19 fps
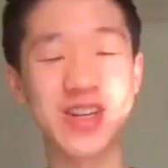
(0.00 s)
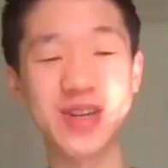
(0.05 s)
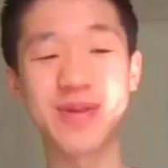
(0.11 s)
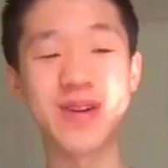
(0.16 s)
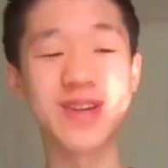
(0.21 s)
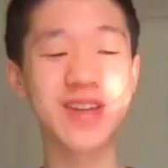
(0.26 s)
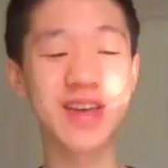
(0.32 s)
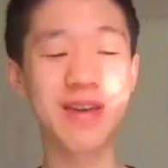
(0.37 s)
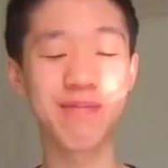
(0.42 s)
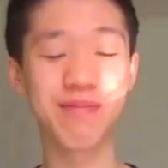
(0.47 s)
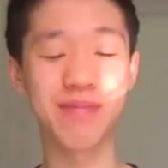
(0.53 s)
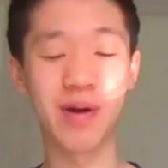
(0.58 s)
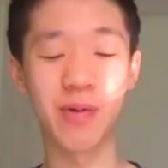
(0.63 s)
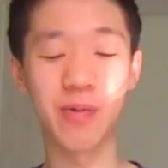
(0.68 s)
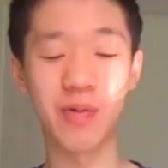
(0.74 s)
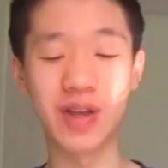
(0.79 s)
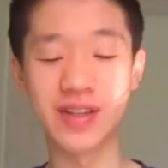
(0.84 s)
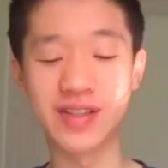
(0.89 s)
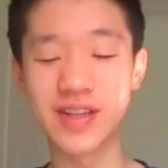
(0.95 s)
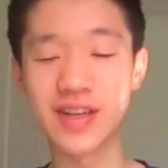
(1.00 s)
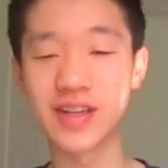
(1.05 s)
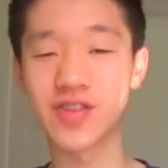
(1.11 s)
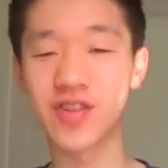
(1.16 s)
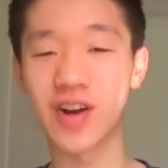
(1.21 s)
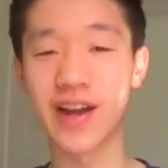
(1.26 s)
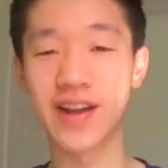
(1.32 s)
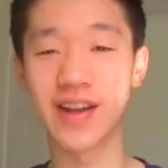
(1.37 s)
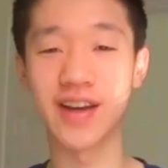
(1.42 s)
per se, but we did
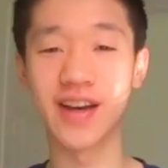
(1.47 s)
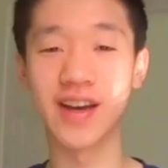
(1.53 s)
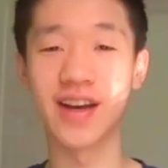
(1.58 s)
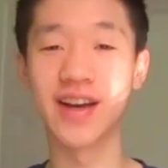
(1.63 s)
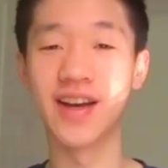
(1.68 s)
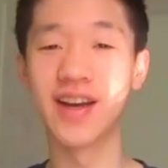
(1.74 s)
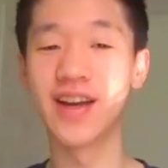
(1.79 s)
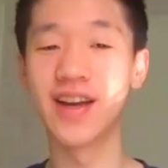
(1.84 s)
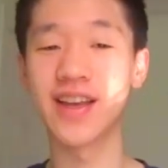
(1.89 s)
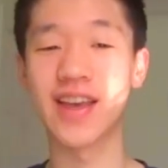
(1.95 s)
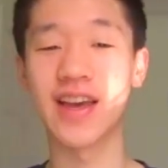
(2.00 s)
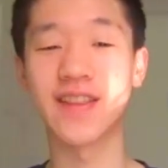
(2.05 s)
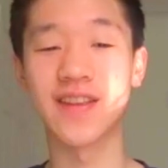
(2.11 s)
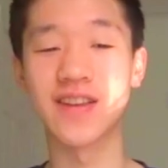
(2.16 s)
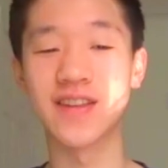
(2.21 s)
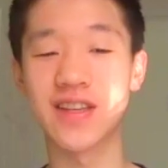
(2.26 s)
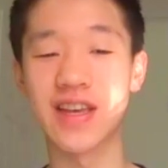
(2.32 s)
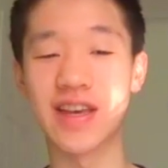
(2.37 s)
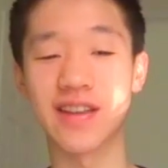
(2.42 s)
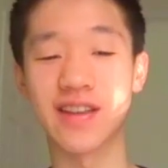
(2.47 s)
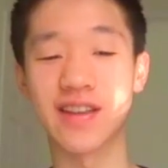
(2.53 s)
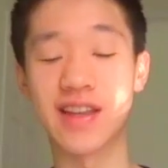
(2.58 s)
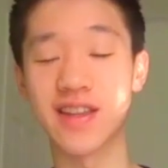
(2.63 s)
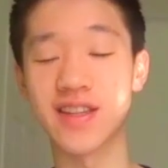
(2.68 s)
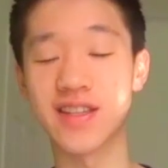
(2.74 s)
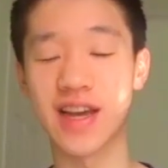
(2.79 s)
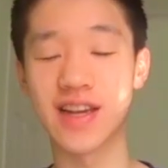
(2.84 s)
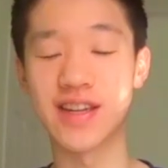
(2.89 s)
try to get this get, get
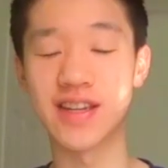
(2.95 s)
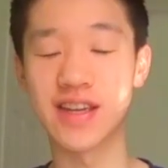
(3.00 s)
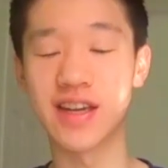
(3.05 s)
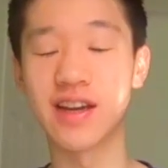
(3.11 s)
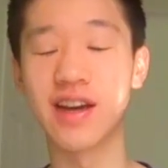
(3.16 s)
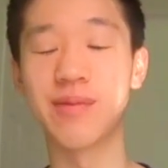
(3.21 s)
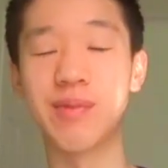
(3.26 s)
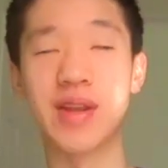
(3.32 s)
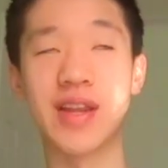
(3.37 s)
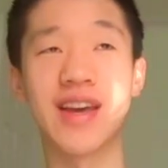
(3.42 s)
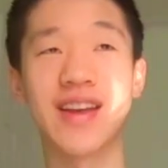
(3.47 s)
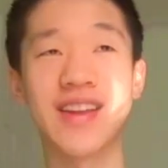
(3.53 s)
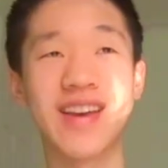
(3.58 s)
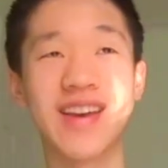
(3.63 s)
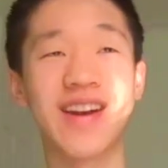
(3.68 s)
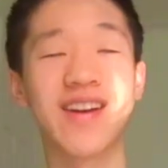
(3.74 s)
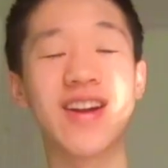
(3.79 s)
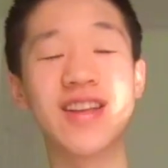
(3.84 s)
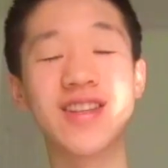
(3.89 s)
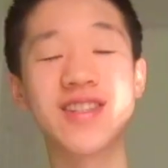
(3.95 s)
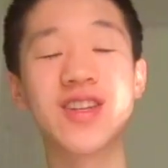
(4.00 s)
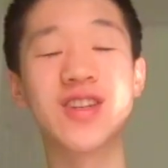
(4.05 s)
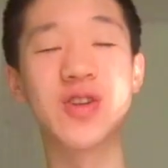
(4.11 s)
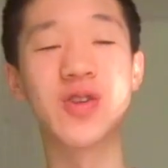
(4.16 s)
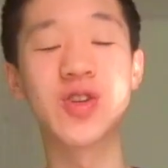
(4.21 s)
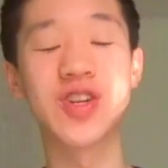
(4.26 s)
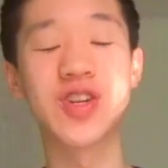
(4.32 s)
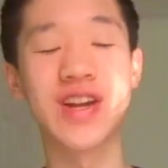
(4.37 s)
this idea. I mean, get get our
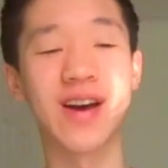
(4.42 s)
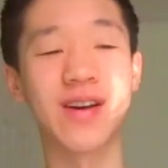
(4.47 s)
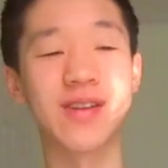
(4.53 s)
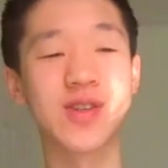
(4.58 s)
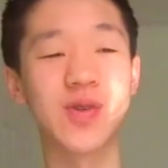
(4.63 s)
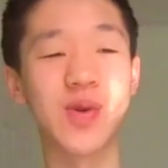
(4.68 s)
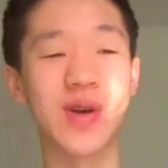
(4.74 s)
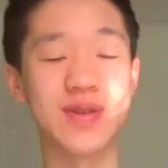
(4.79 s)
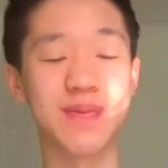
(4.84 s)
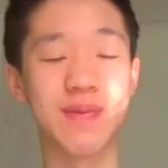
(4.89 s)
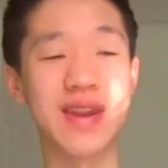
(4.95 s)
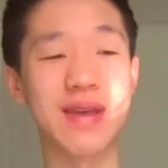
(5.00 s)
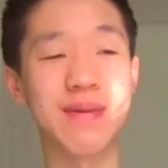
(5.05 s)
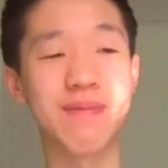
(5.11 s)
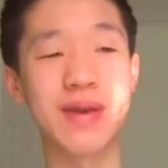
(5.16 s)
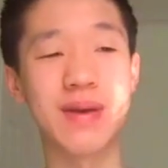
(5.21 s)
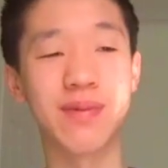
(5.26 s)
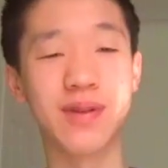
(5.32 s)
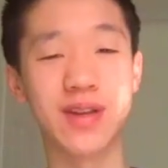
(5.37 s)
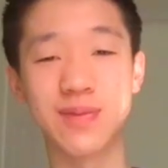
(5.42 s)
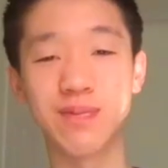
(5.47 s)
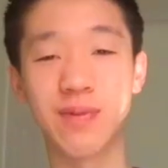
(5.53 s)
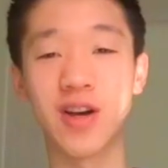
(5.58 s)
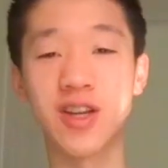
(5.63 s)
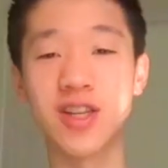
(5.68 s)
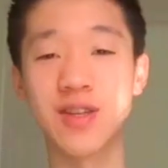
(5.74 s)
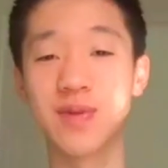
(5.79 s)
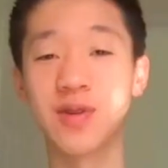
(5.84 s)
institution out to as many people as
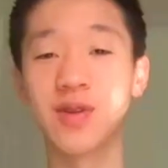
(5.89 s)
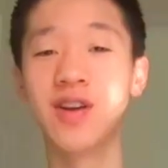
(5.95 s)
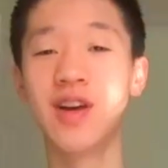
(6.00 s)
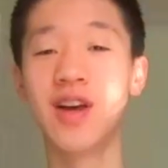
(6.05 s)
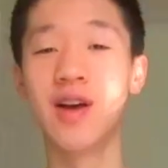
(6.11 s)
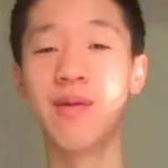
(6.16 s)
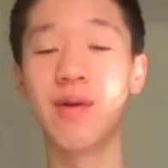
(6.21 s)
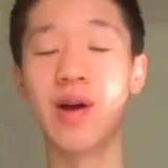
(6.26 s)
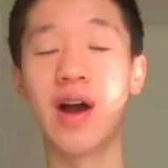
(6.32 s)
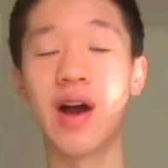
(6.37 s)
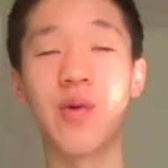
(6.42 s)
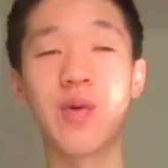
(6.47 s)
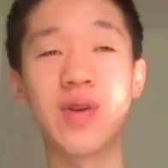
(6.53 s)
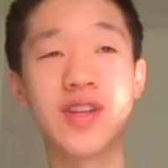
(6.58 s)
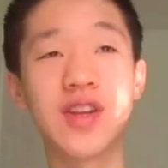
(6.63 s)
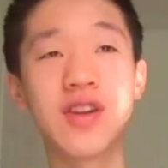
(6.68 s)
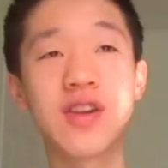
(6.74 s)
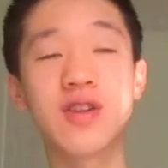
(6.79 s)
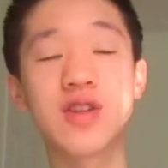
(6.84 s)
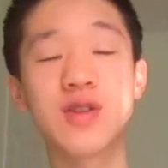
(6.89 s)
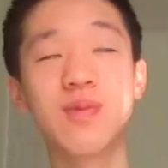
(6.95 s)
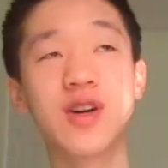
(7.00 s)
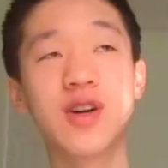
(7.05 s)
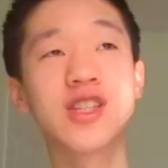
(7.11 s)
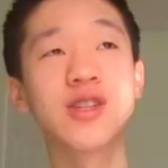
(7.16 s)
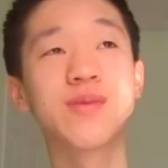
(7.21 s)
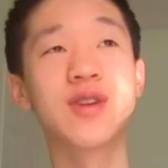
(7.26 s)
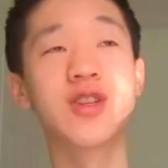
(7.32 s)
possible. Uh, we did use
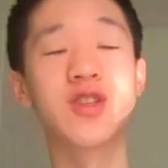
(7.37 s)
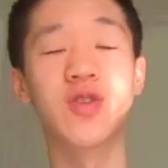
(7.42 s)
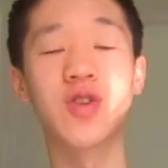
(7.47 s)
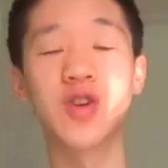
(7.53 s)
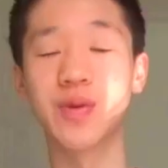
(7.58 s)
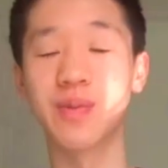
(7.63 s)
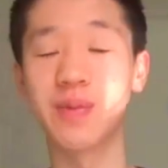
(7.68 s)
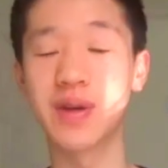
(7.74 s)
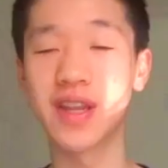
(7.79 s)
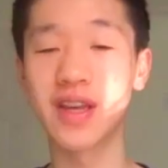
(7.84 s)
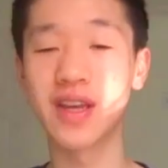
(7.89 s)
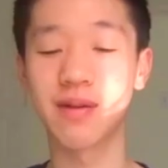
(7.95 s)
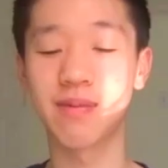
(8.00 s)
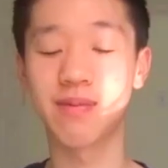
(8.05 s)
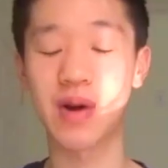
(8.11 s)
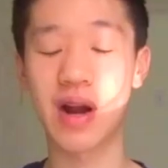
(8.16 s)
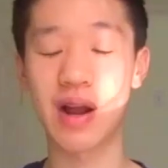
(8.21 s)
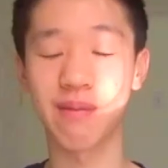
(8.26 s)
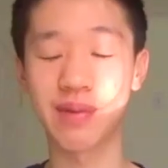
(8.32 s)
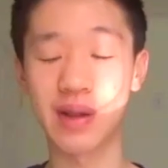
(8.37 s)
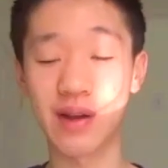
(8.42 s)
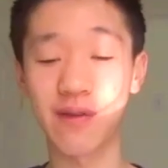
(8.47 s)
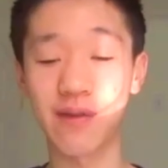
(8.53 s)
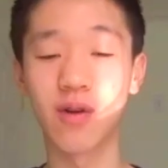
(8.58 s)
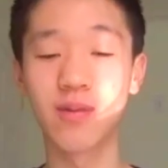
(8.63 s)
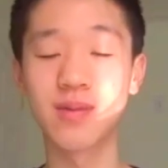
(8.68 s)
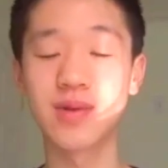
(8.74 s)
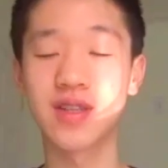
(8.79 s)
multiple social media
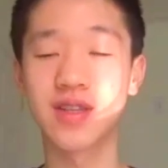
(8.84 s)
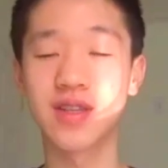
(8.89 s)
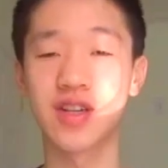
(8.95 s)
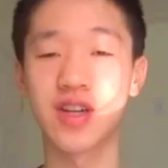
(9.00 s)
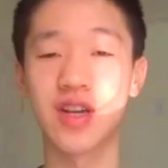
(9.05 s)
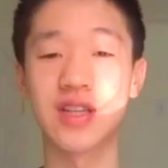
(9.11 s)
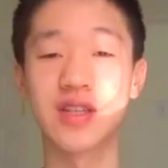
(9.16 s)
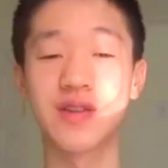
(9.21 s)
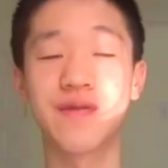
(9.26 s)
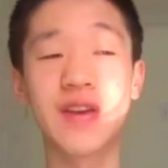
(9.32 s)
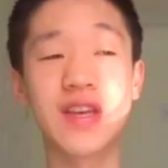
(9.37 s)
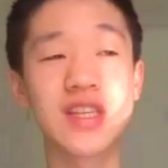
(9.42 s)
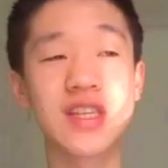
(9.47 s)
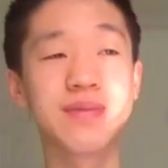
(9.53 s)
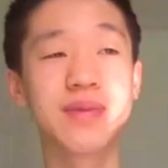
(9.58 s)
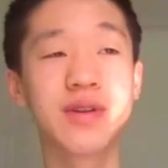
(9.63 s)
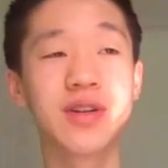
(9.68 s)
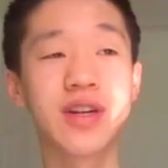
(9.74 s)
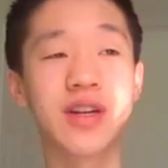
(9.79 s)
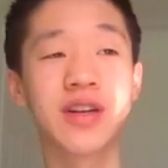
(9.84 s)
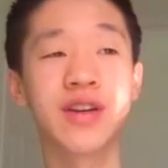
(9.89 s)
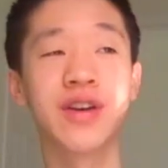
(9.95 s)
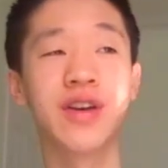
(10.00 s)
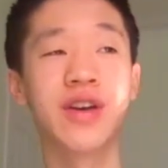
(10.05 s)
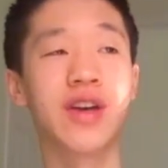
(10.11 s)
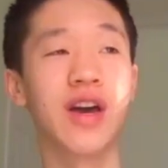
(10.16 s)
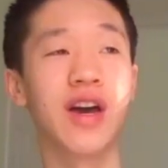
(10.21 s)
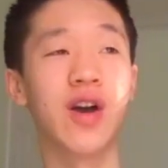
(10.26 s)
platforms such as Facebook,
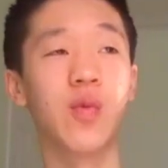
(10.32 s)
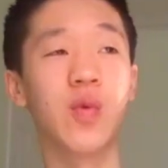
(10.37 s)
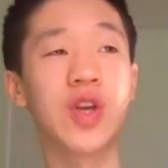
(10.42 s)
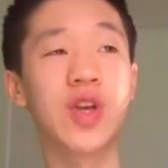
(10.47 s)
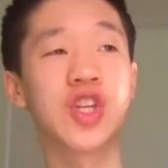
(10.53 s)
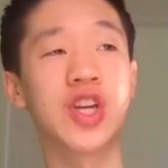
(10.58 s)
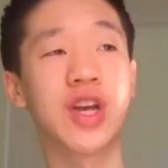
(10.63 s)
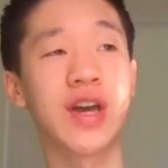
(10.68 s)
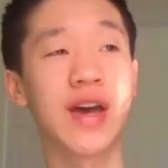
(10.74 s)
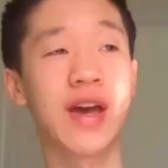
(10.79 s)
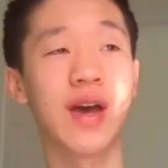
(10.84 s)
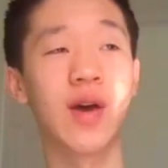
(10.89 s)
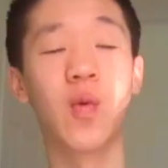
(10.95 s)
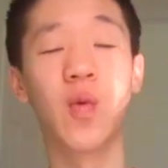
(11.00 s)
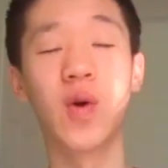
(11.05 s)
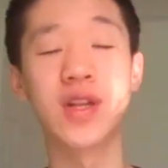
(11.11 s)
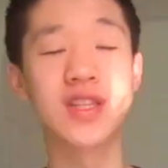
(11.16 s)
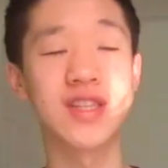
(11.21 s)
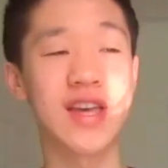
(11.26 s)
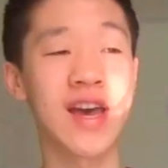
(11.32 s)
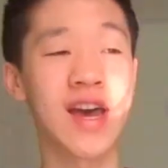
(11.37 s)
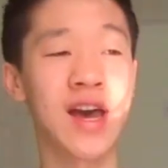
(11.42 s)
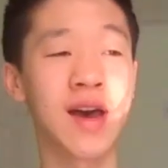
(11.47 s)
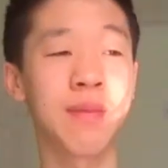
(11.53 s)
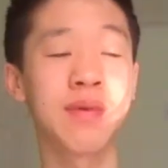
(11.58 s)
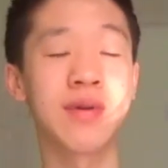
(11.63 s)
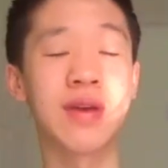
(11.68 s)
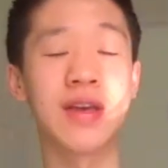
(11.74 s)
uh, WeChat,
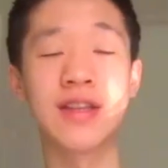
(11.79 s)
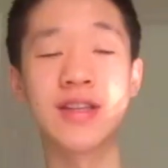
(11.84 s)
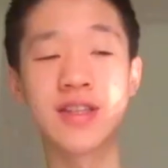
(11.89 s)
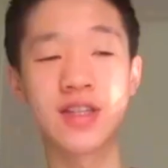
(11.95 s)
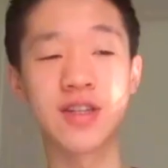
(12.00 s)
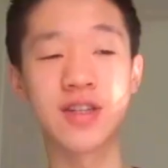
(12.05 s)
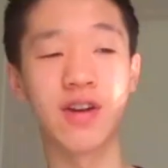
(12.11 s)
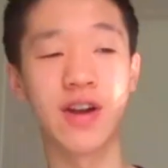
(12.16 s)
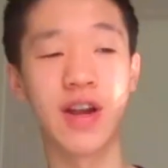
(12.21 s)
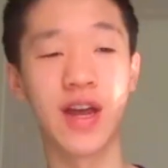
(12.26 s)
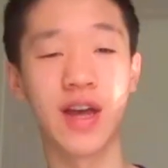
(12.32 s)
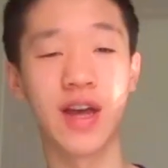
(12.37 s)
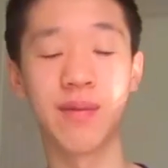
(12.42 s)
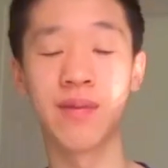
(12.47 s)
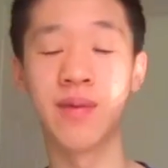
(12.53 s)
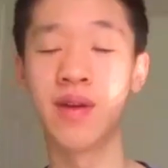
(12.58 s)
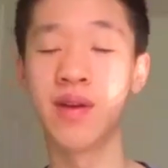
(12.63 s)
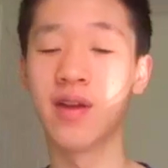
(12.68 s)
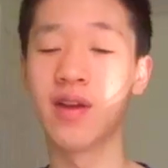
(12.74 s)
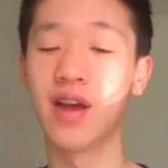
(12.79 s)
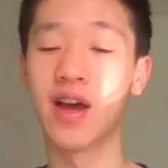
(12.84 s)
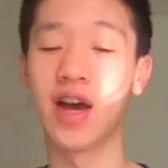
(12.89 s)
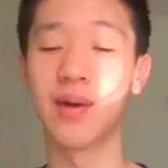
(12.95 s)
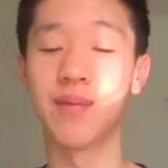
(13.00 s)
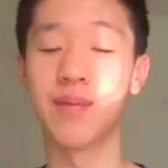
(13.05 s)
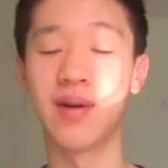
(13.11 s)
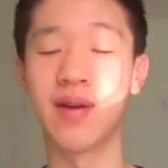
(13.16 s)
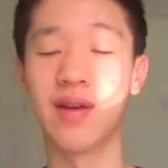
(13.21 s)
WhatsApp, Instagram,
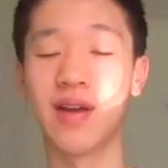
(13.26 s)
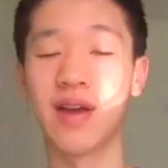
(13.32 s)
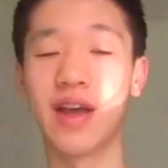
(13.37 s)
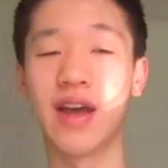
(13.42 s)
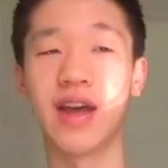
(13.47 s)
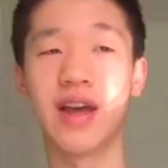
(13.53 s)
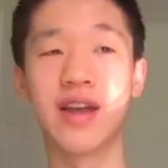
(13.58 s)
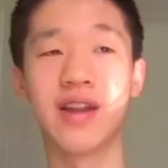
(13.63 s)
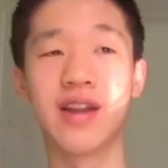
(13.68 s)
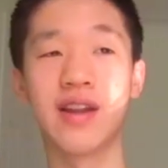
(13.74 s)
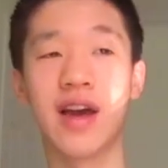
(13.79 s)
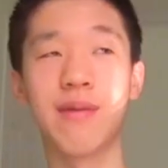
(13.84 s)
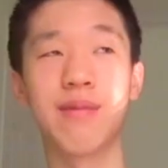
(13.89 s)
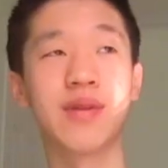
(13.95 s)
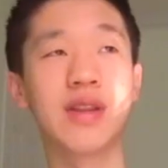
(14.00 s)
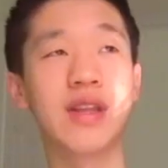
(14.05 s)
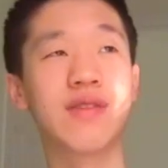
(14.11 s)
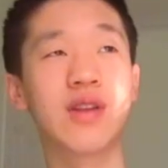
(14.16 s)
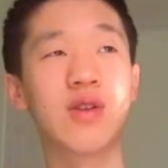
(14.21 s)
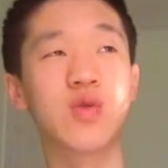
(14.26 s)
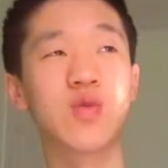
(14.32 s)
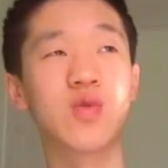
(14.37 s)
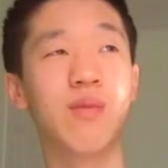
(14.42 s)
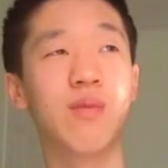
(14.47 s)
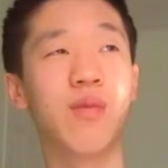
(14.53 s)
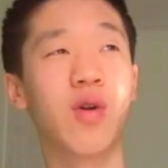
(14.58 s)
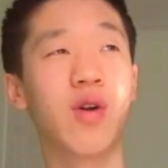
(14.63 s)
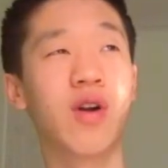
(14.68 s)
um, and I believe there was
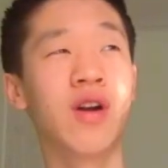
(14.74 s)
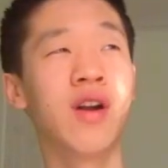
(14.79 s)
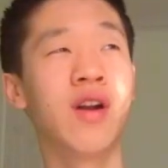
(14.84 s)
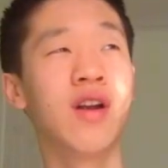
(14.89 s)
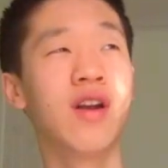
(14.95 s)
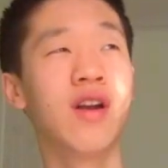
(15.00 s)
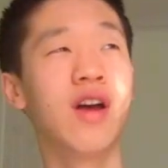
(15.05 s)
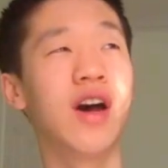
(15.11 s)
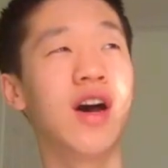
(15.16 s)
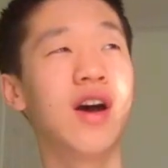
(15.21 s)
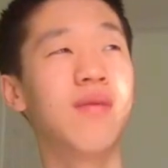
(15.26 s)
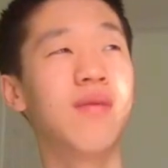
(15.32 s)
one more. Uh,